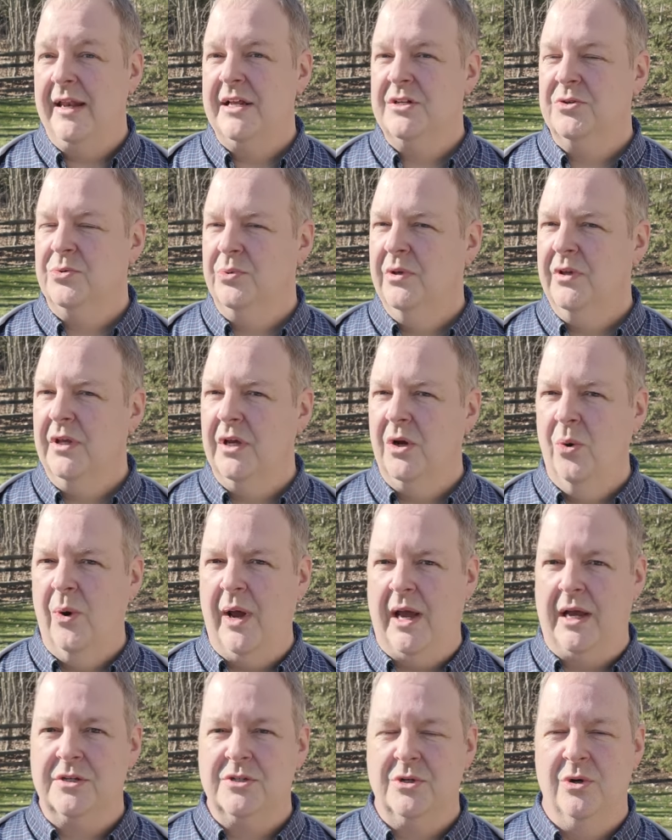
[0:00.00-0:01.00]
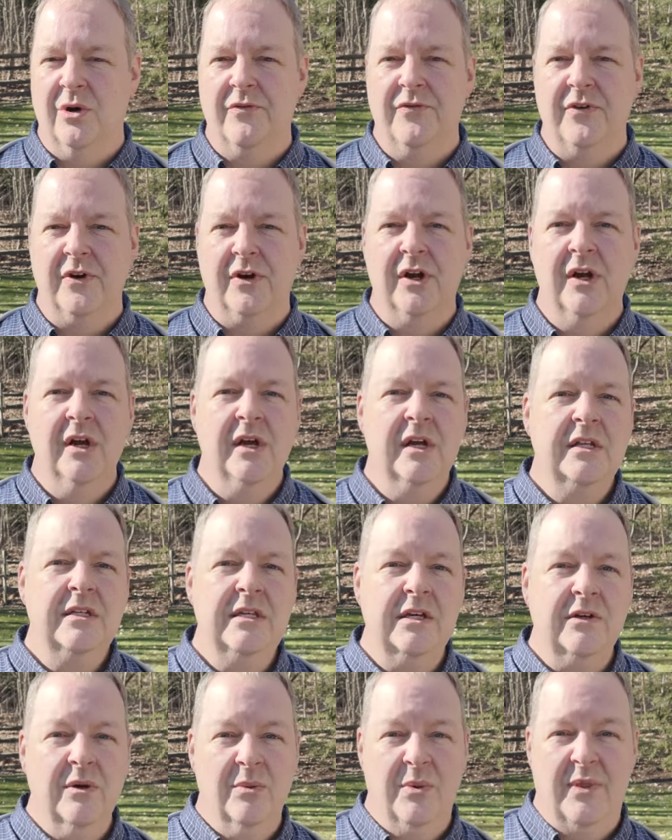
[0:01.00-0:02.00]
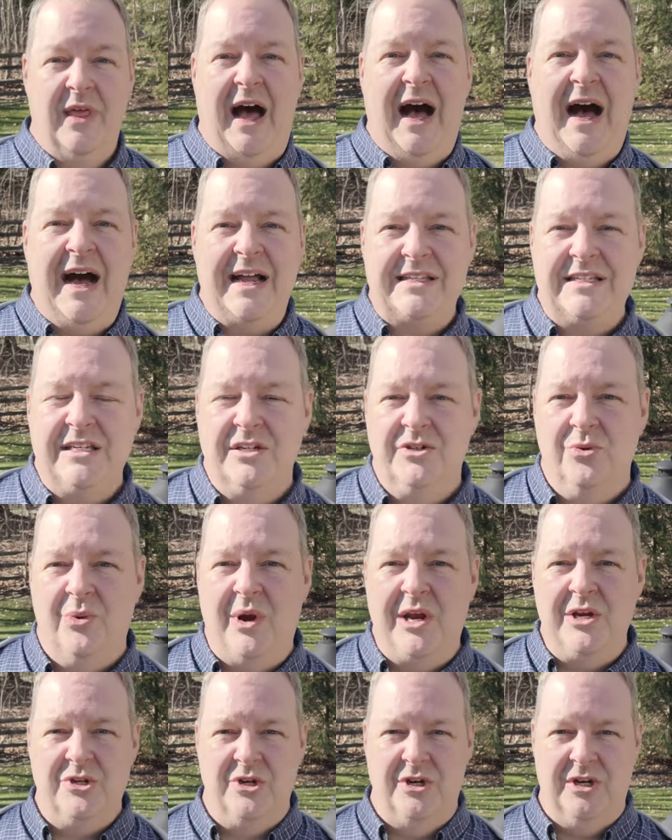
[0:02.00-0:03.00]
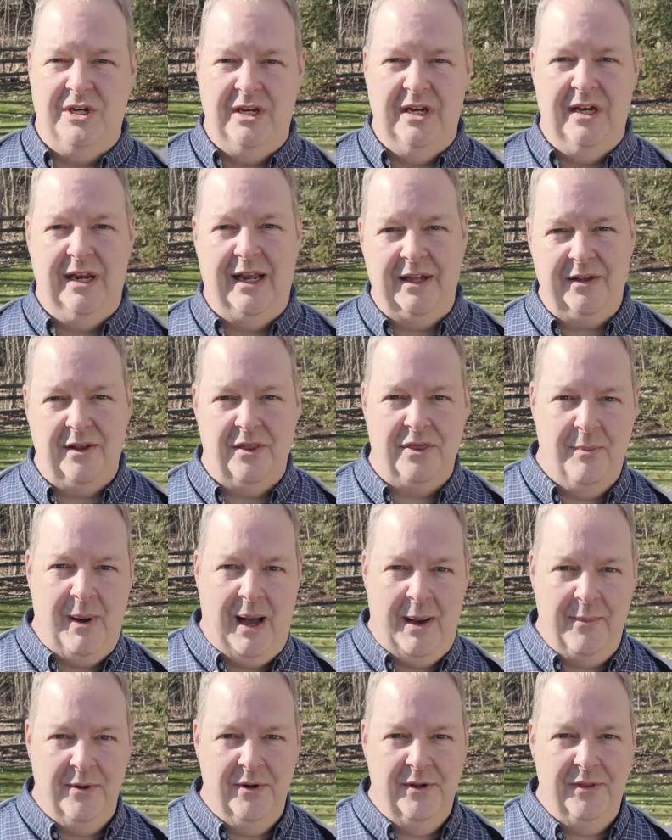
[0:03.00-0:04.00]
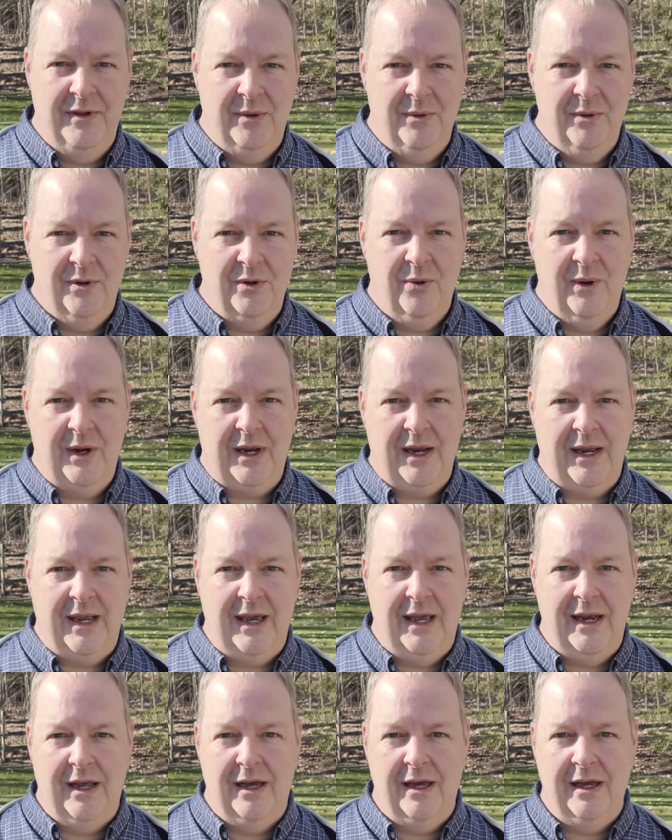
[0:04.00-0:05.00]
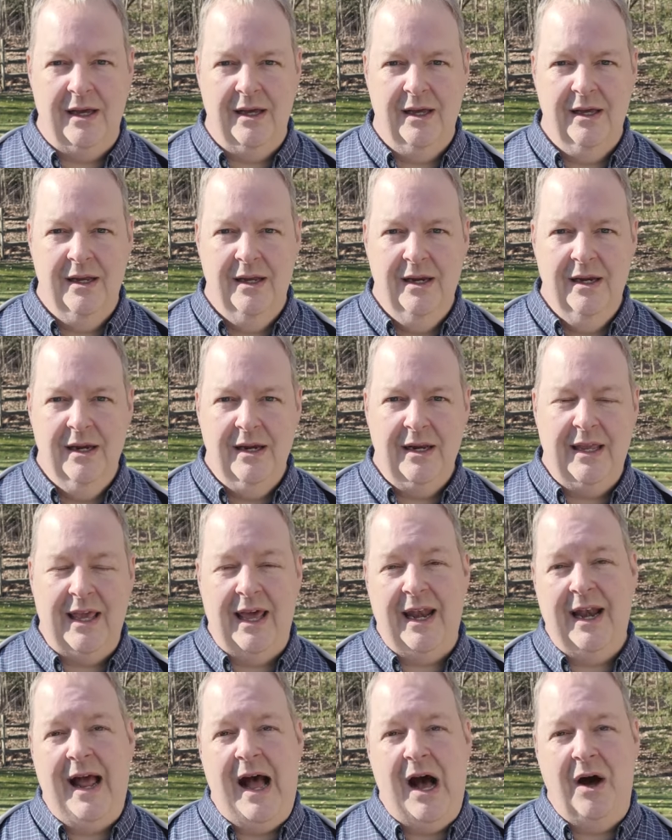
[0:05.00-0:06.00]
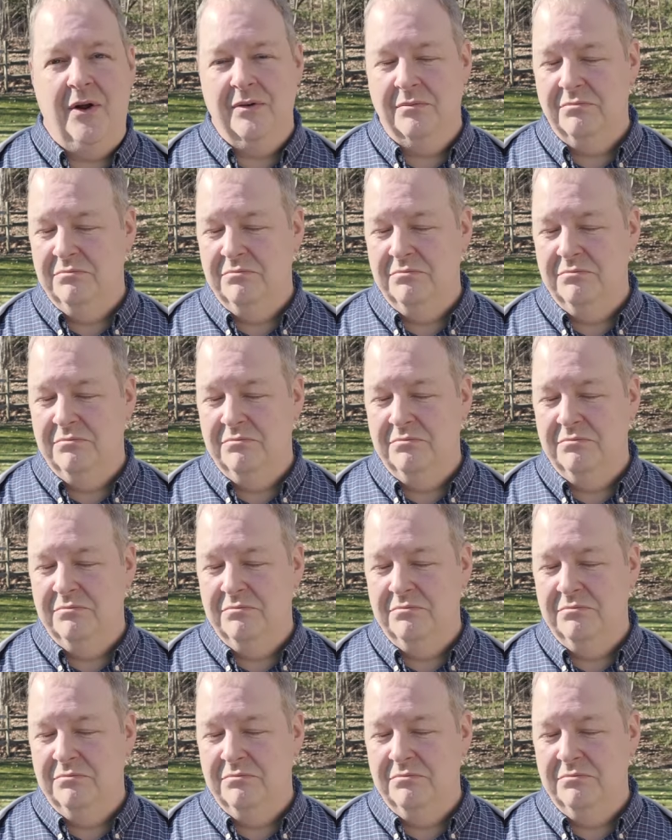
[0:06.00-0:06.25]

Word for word: That's really quick. So if you're dealing with a hot situation, you need to get the thermometer in there real quick and get uh, get it out.